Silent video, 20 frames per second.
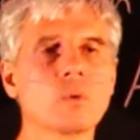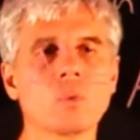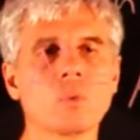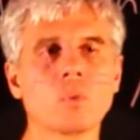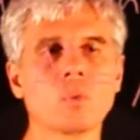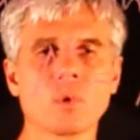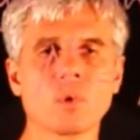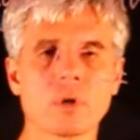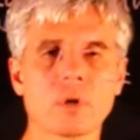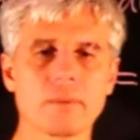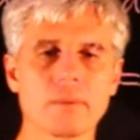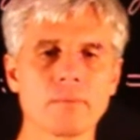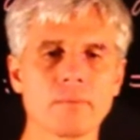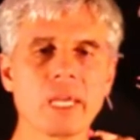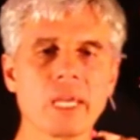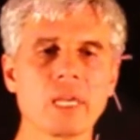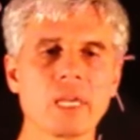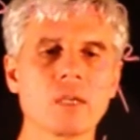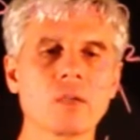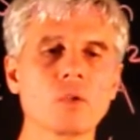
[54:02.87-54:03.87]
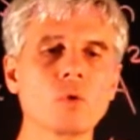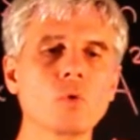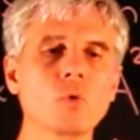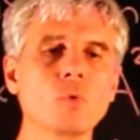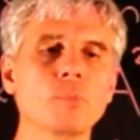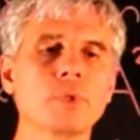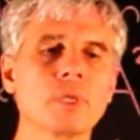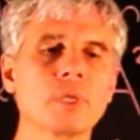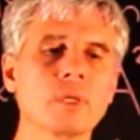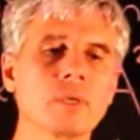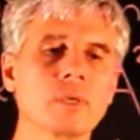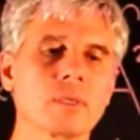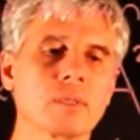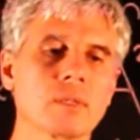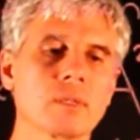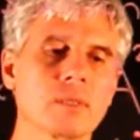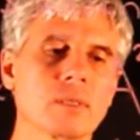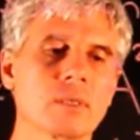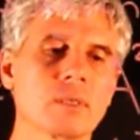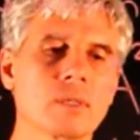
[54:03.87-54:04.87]
or A cubed
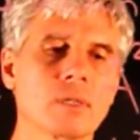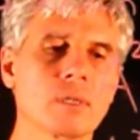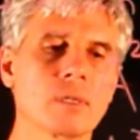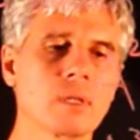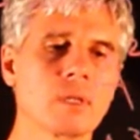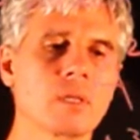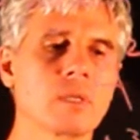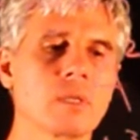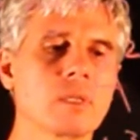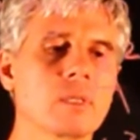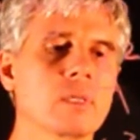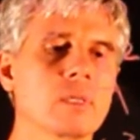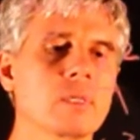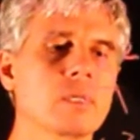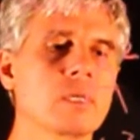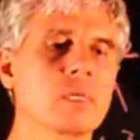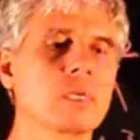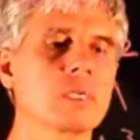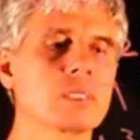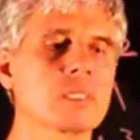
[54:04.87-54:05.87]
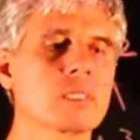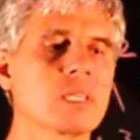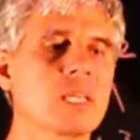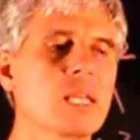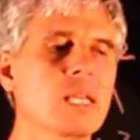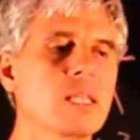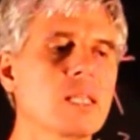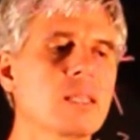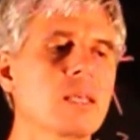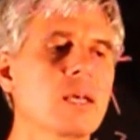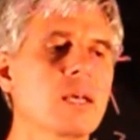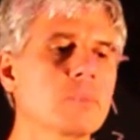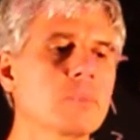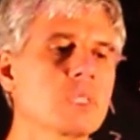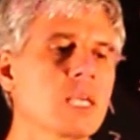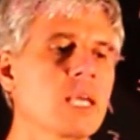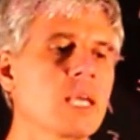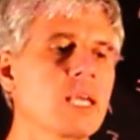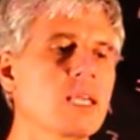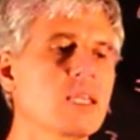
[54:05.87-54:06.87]
is A times
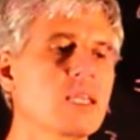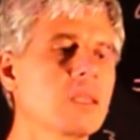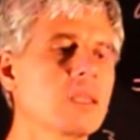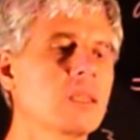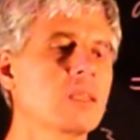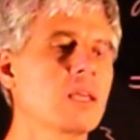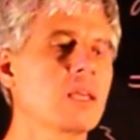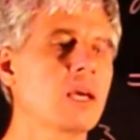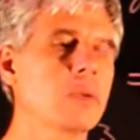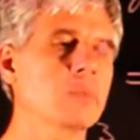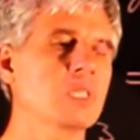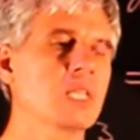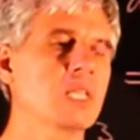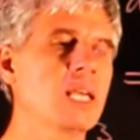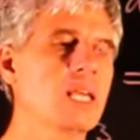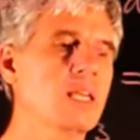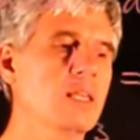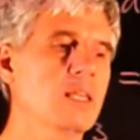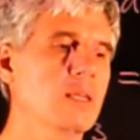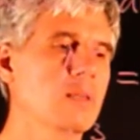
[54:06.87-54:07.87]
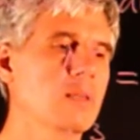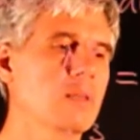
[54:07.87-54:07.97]
A times A,